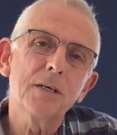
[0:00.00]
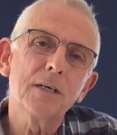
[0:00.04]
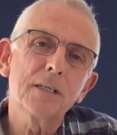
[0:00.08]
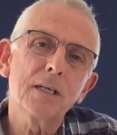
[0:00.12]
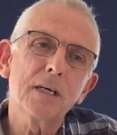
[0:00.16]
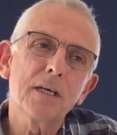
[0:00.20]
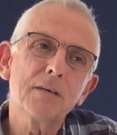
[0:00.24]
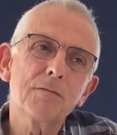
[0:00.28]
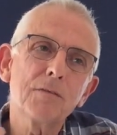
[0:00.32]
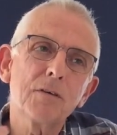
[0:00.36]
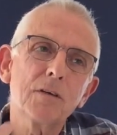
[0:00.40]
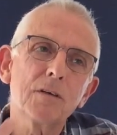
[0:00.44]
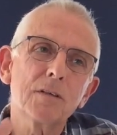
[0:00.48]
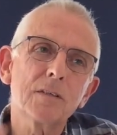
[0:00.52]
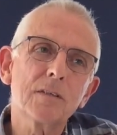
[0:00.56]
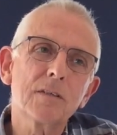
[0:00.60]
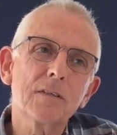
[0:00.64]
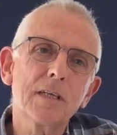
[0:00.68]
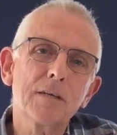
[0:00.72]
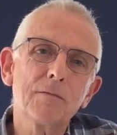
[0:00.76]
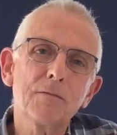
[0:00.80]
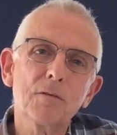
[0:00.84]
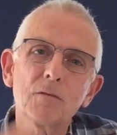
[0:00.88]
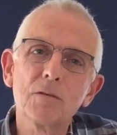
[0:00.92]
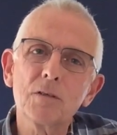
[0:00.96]
and I've got
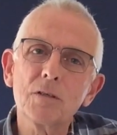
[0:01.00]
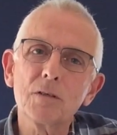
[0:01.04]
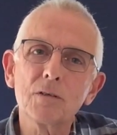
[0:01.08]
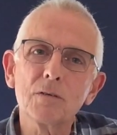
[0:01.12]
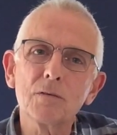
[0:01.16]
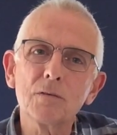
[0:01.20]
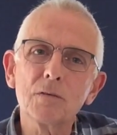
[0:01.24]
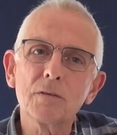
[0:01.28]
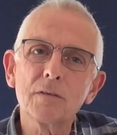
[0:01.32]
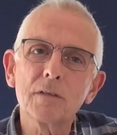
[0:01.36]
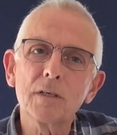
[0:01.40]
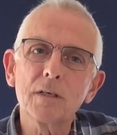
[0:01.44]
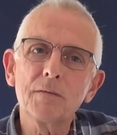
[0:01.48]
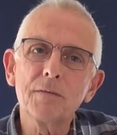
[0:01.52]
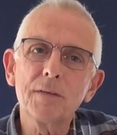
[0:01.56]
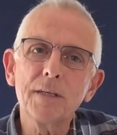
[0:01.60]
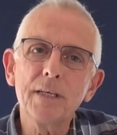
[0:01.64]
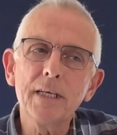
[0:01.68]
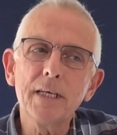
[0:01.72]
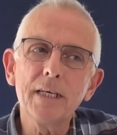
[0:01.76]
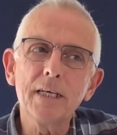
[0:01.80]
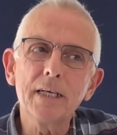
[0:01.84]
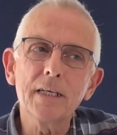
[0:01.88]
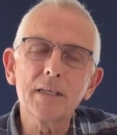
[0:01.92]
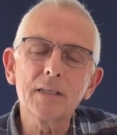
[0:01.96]
several tools over the
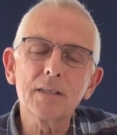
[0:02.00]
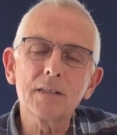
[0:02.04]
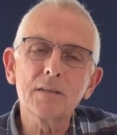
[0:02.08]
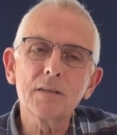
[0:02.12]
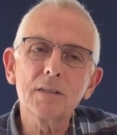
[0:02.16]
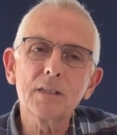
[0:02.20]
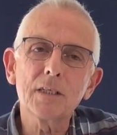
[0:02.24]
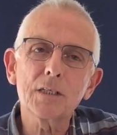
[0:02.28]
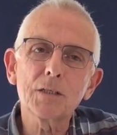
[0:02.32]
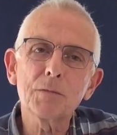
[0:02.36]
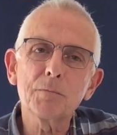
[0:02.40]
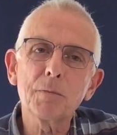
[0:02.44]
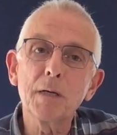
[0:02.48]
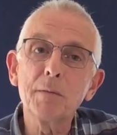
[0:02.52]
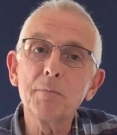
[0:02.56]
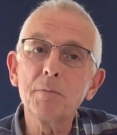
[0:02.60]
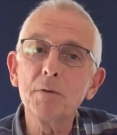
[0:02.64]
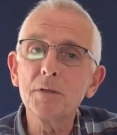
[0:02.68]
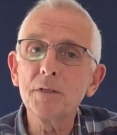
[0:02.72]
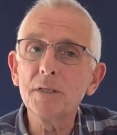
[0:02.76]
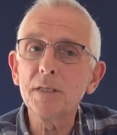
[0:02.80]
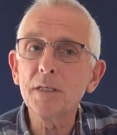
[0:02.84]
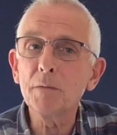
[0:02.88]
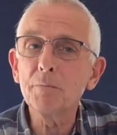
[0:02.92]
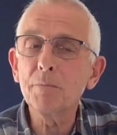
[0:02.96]
years just by
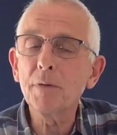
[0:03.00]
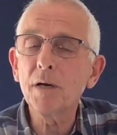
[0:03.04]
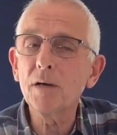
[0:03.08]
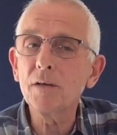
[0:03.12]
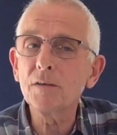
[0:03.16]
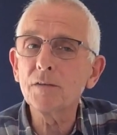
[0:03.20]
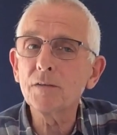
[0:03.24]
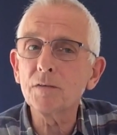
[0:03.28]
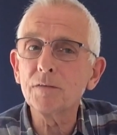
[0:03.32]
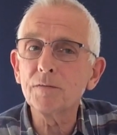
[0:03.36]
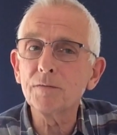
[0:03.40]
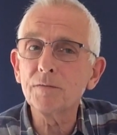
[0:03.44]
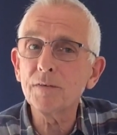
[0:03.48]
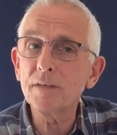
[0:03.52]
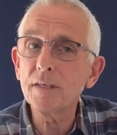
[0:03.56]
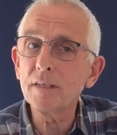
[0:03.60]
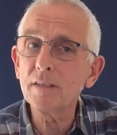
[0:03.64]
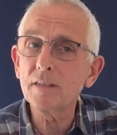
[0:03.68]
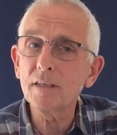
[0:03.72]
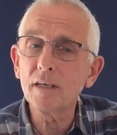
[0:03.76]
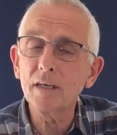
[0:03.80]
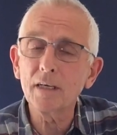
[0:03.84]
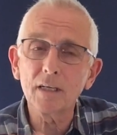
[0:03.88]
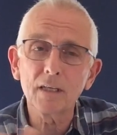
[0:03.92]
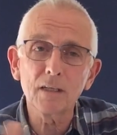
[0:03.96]
putting a post on
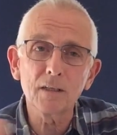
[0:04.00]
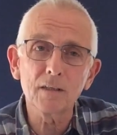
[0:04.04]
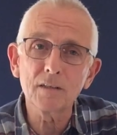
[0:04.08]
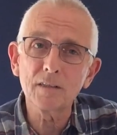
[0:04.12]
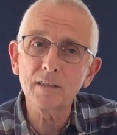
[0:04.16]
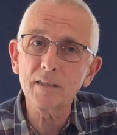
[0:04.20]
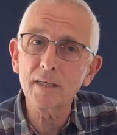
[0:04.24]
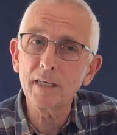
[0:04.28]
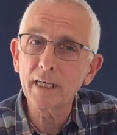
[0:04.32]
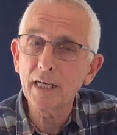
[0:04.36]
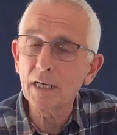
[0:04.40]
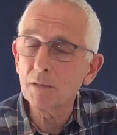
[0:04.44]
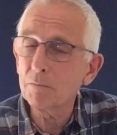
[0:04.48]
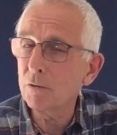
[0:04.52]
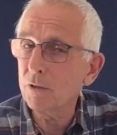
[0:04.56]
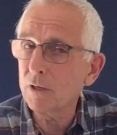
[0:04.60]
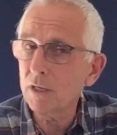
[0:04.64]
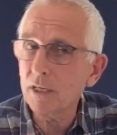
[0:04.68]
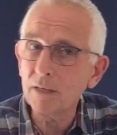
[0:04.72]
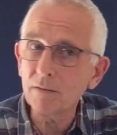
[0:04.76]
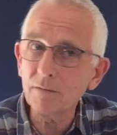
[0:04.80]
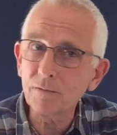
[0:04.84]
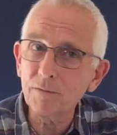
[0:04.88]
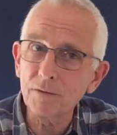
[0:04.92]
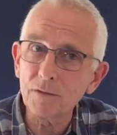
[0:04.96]
Freecycle saying I'm
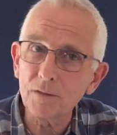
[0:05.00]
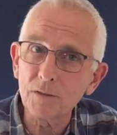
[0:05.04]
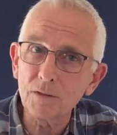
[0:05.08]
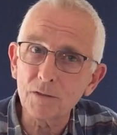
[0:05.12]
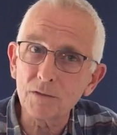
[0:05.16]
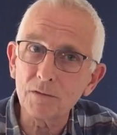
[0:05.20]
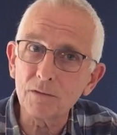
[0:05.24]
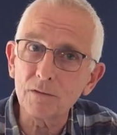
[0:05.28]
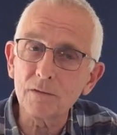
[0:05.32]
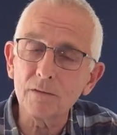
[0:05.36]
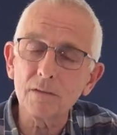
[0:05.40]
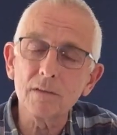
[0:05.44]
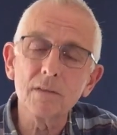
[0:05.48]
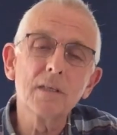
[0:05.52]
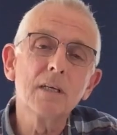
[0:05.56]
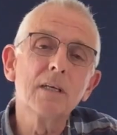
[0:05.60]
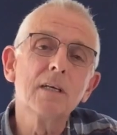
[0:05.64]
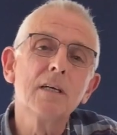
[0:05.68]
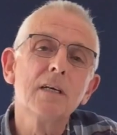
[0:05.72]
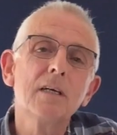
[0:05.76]
looking for tools